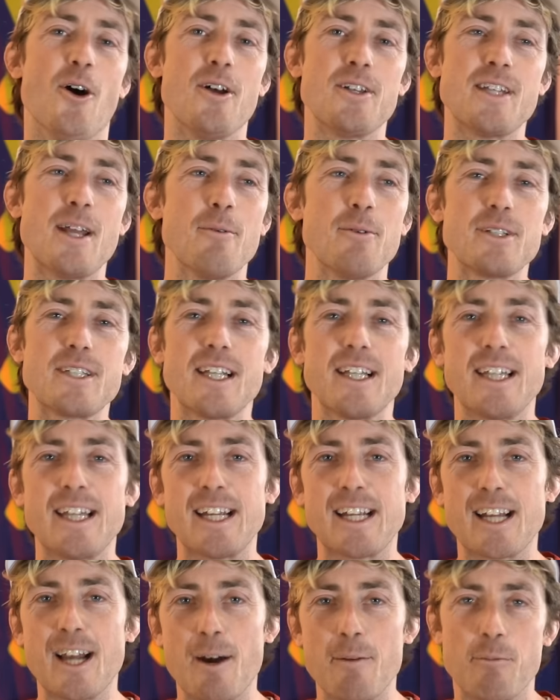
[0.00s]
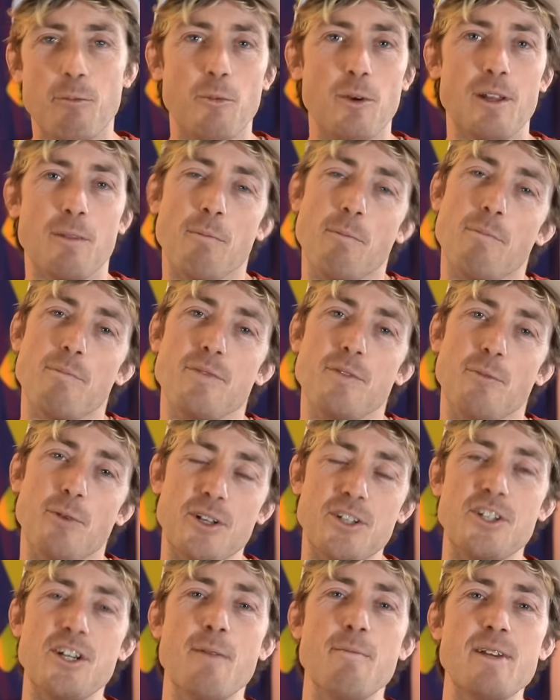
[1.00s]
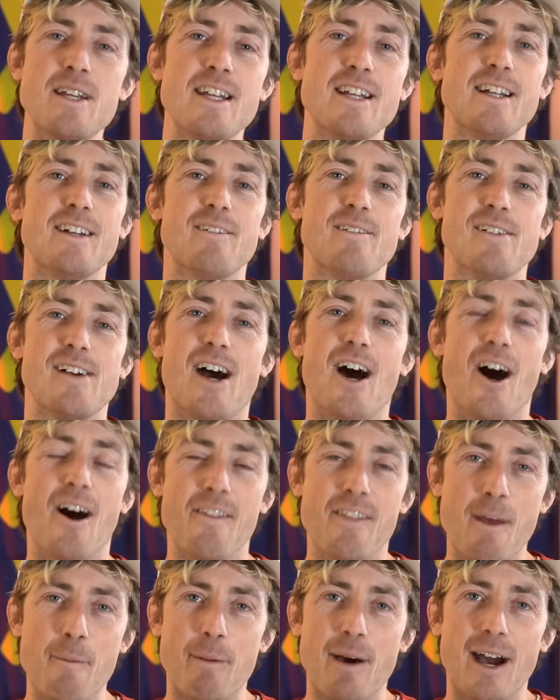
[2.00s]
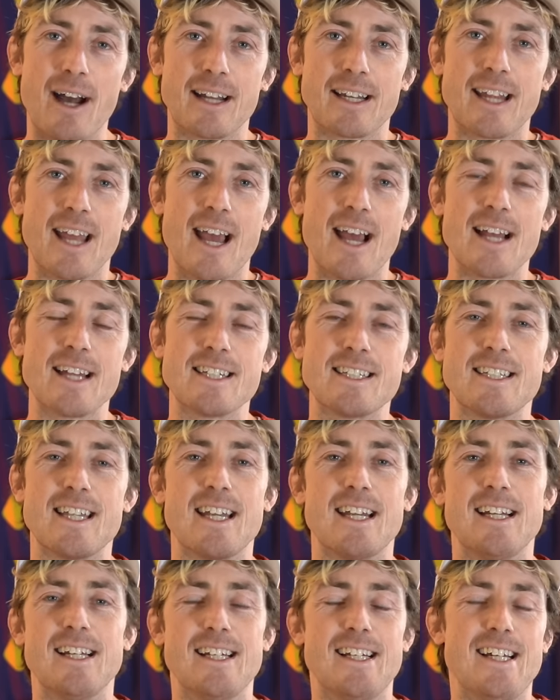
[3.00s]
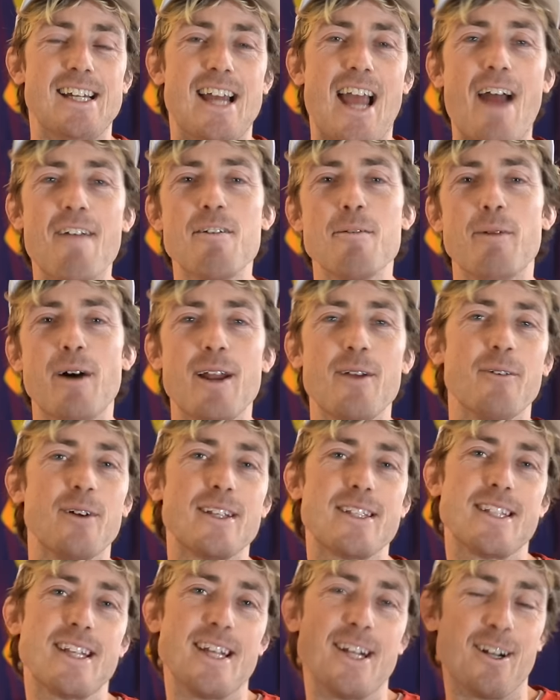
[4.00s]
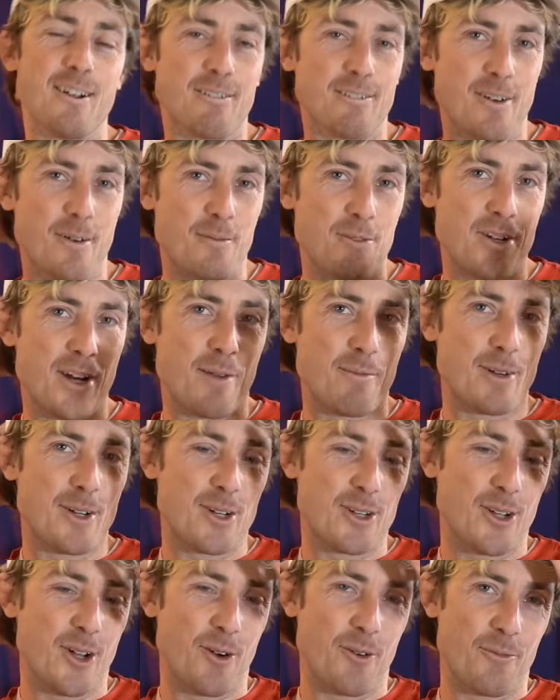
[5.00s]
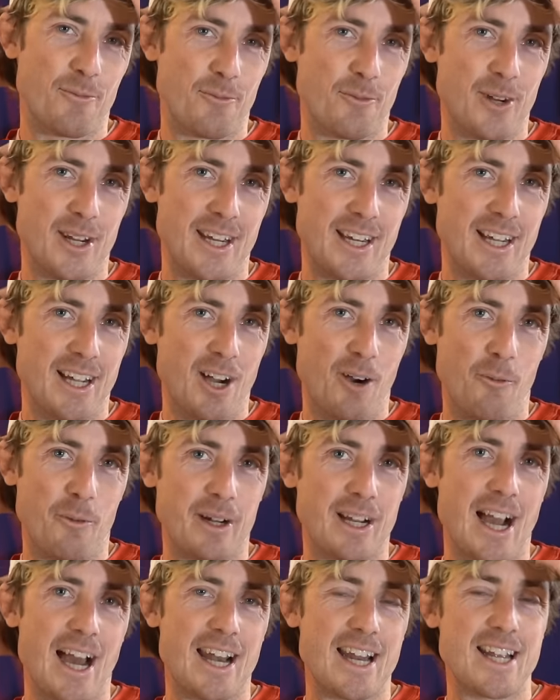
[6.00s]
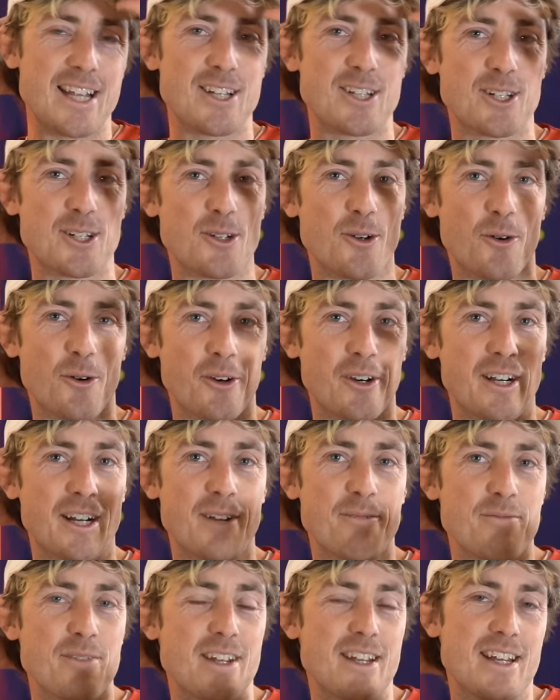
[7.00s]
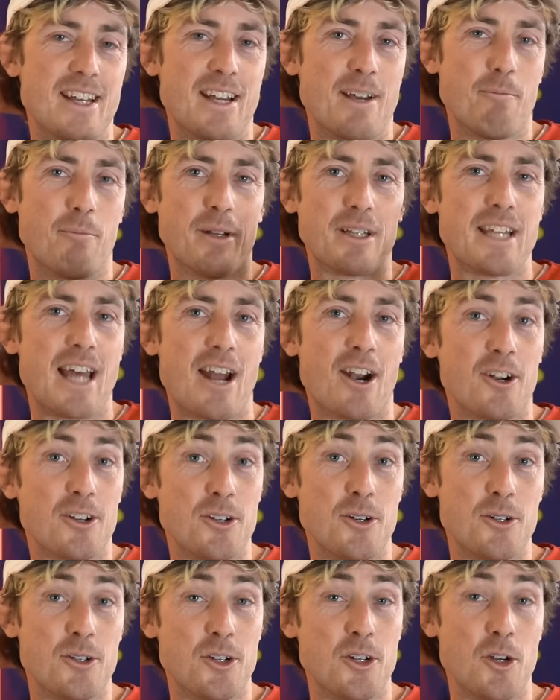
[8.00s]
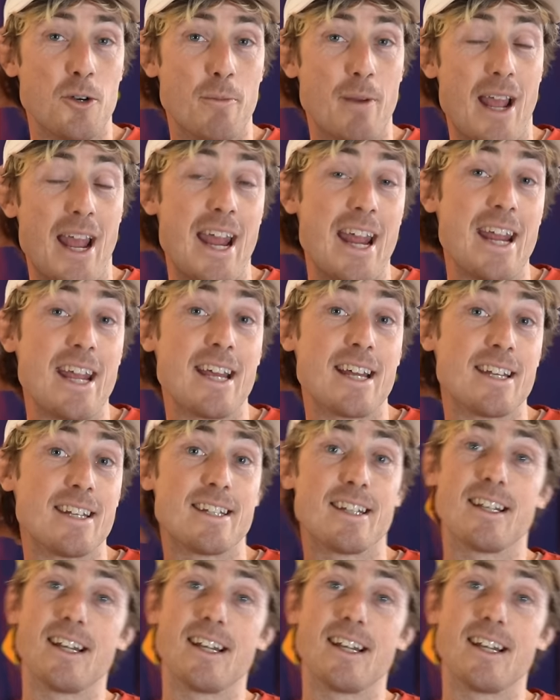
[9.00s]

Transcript: I was able to link up with Jimmy on that podcast. Everybody wants to hear from Jimmy, so we got his story. put that on YouTube and